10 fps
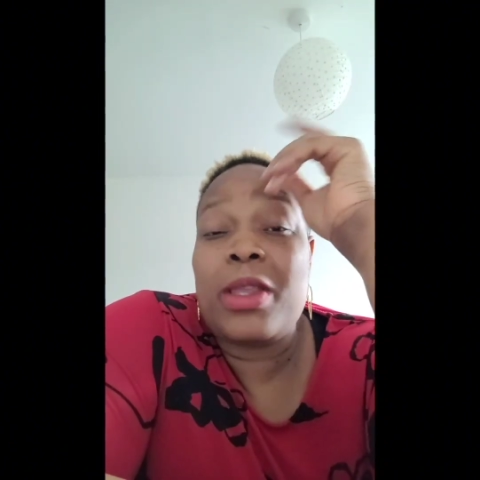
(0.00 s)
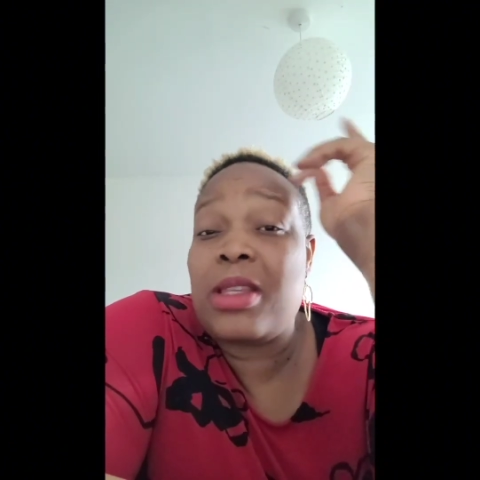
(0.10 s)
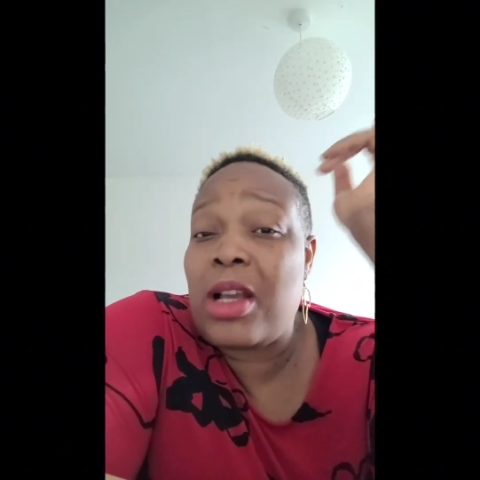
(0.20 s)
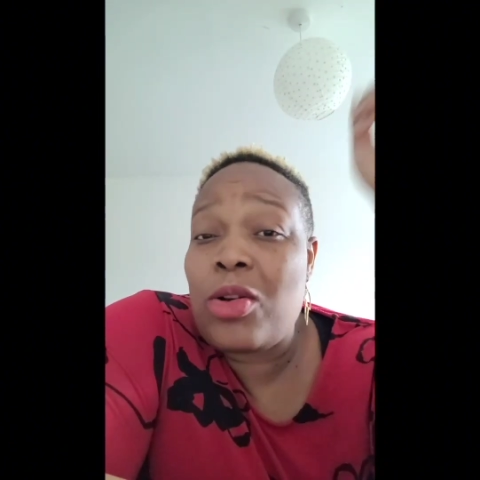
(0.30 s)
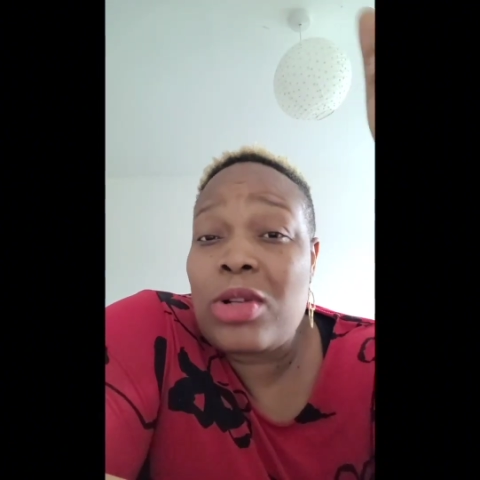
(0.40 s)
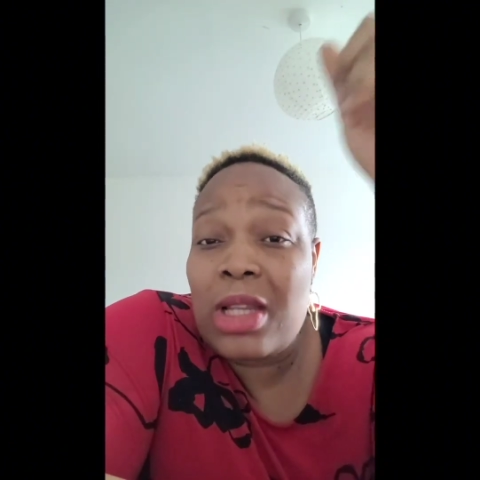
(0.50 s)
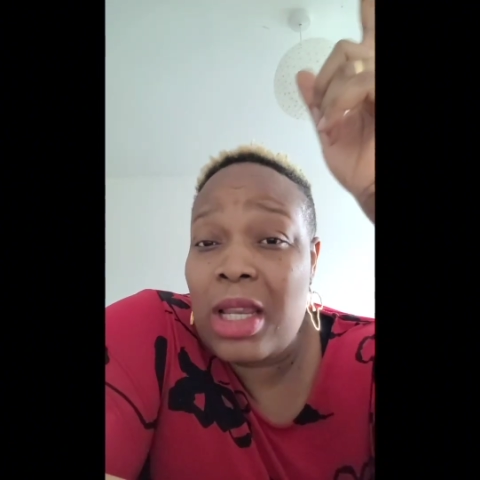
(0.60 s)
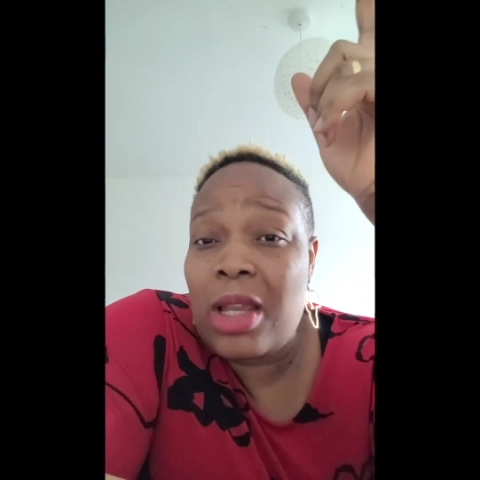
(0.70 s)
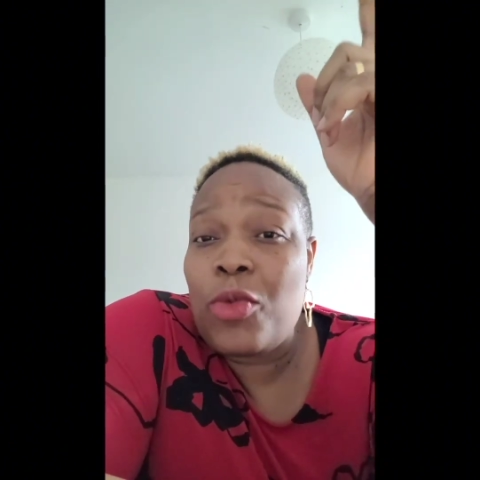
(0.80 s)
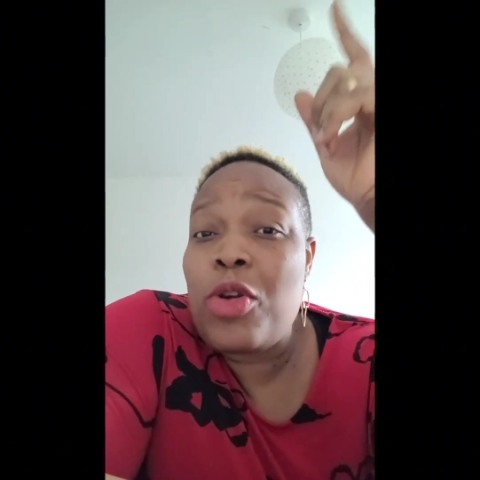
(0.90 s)

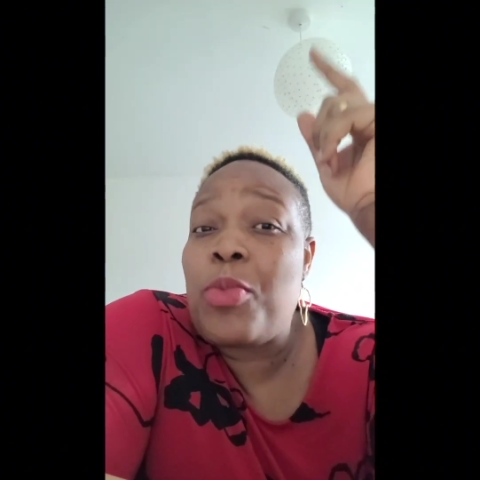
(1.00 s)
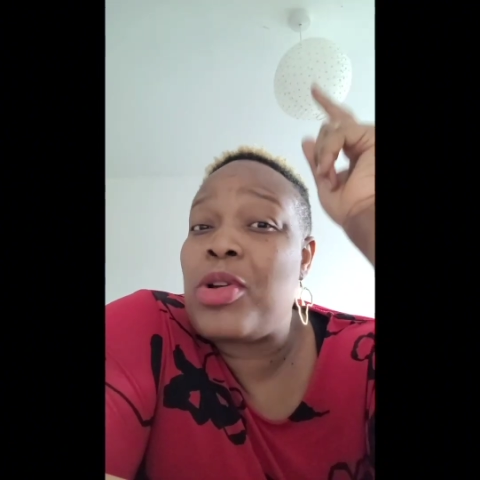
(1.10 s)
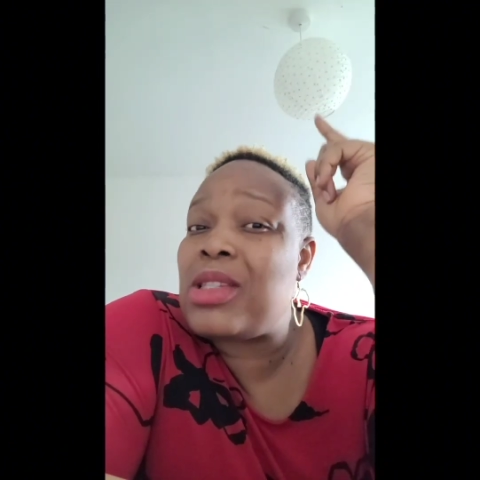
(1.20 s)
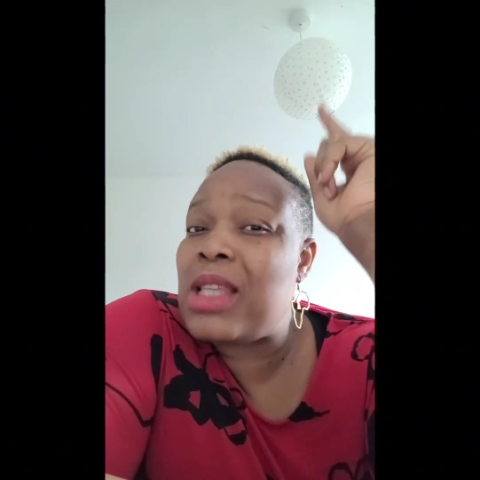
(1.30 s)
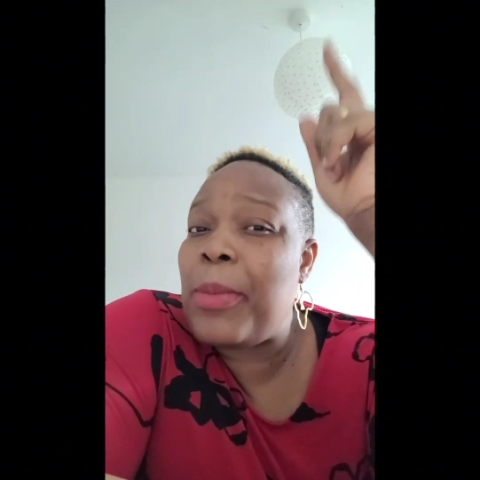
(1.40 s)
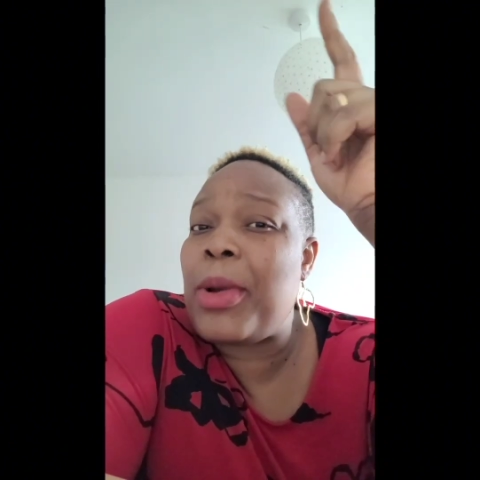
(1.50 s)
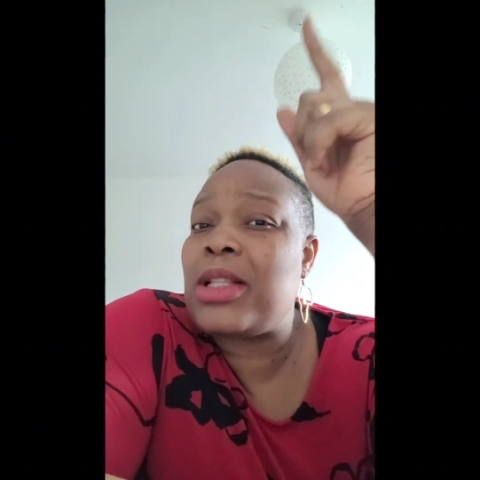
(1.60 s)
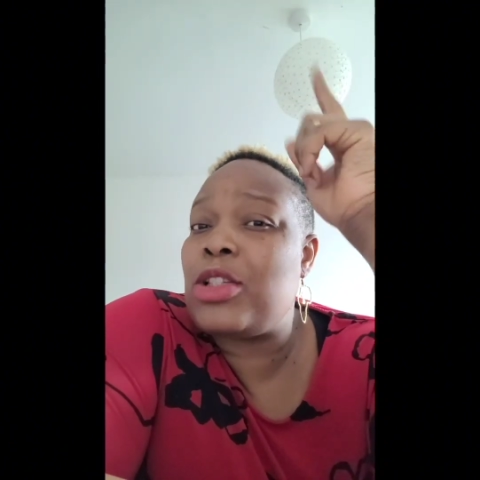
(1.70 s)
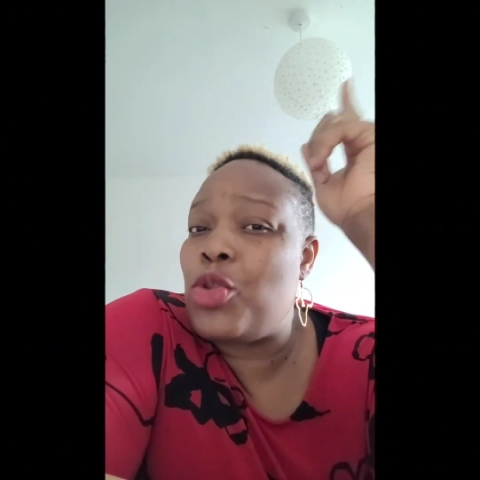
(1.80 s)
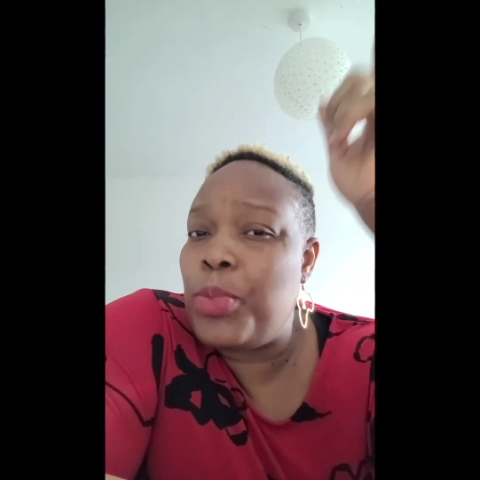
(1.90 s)
Secondly, we must step
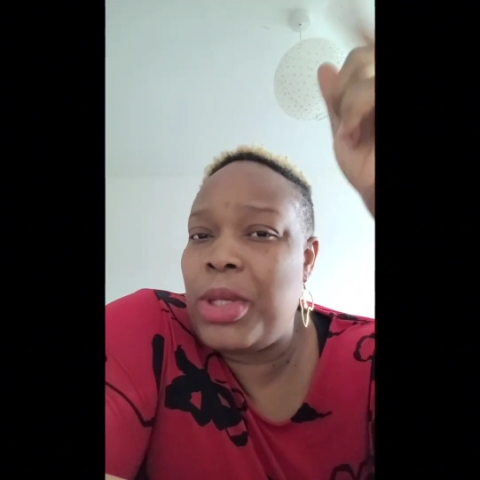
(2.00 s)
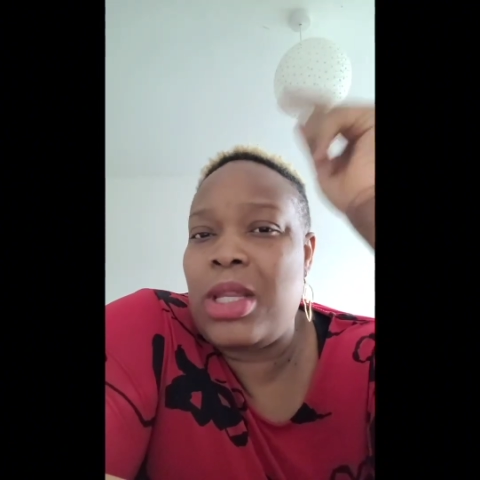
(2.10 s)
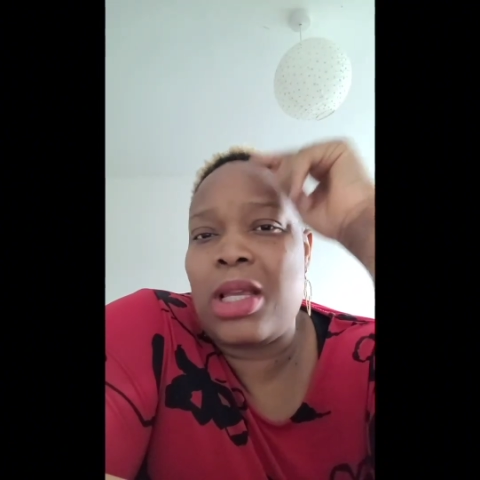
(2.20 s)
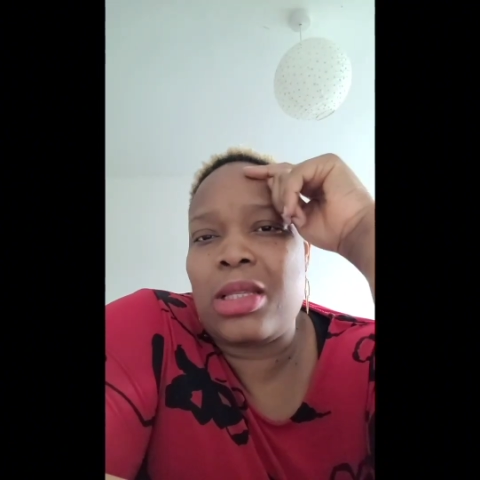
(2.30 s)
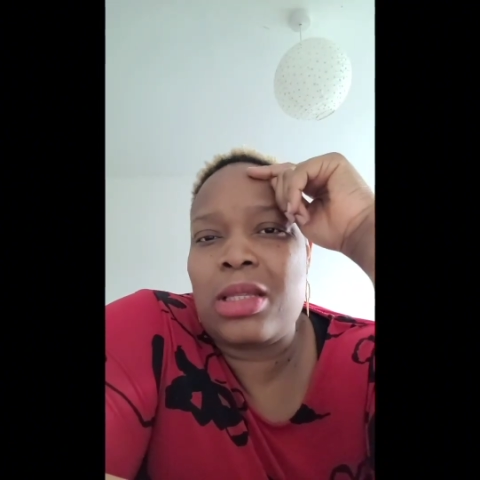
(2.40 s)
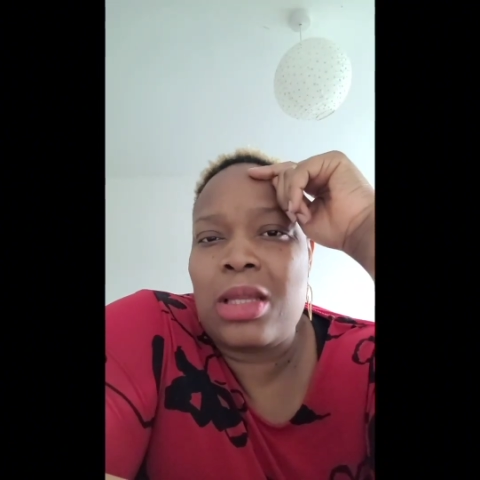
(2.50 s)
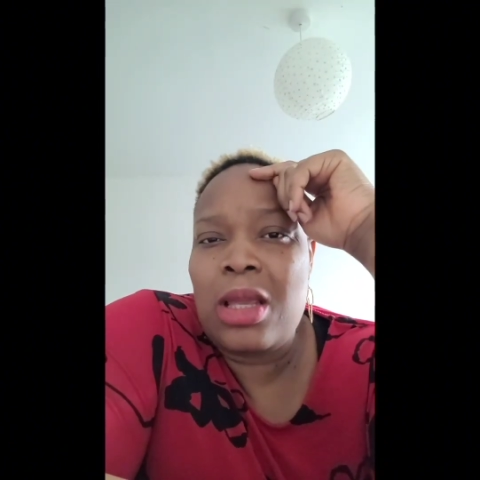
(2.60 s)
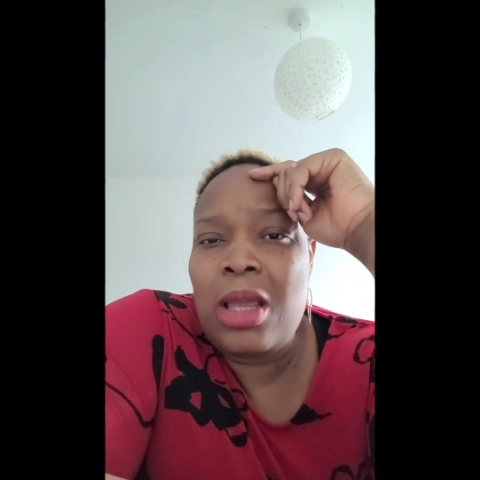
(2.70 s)
out in obedience,